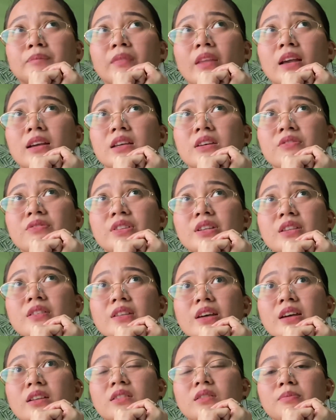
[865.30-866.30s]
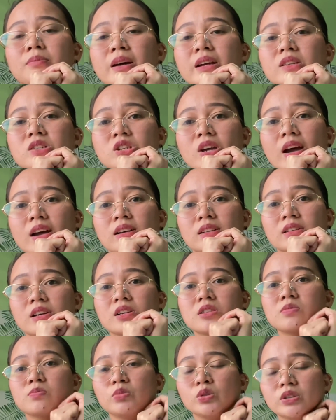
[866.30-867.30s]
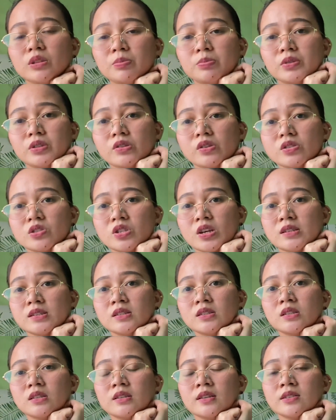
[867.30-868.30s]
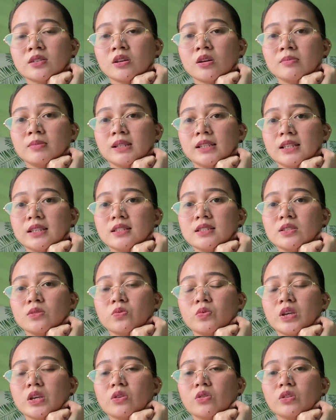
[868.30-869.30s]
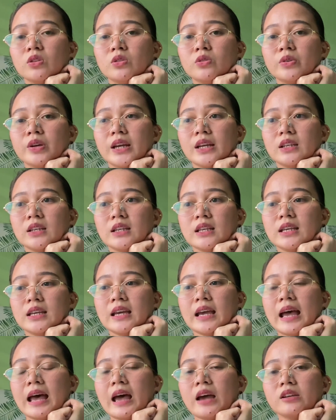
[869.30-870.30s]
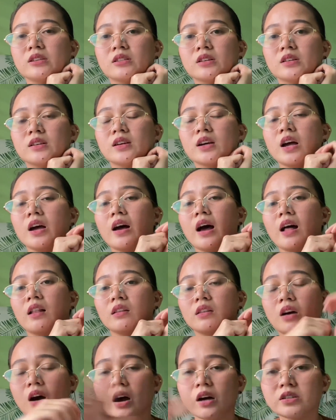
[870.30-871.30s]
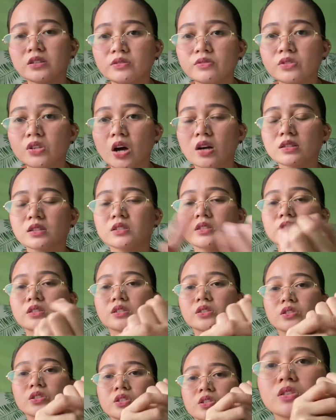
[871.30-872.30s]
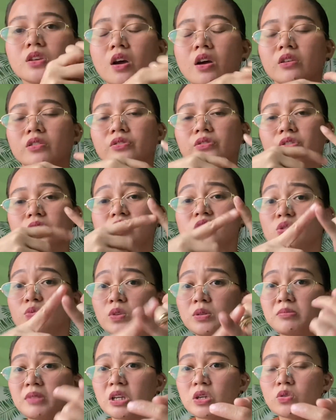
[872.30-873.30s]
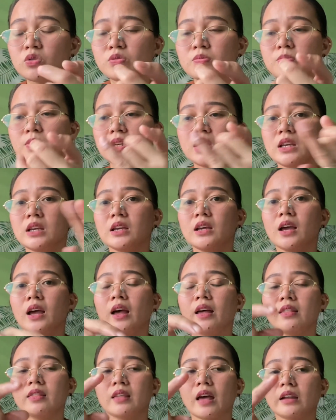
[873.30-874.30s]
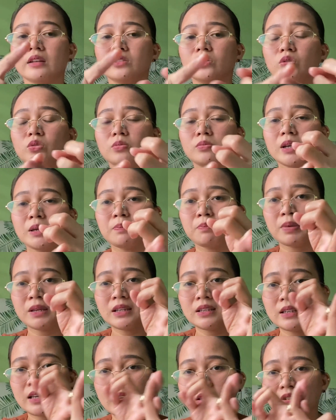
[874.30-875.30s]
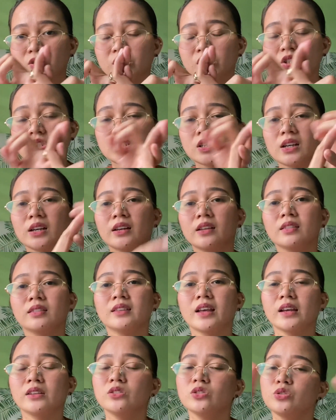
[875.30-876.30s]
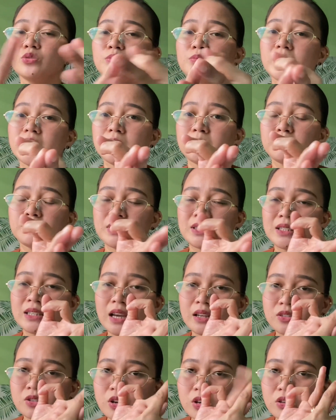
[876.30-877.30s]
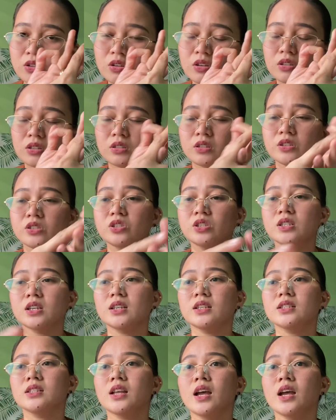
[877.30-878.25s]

given that my child has multiple congenital anomalies, we already had a lot of doctors, first with my OB, then to my pediatrician, then to my pediatric neurologist,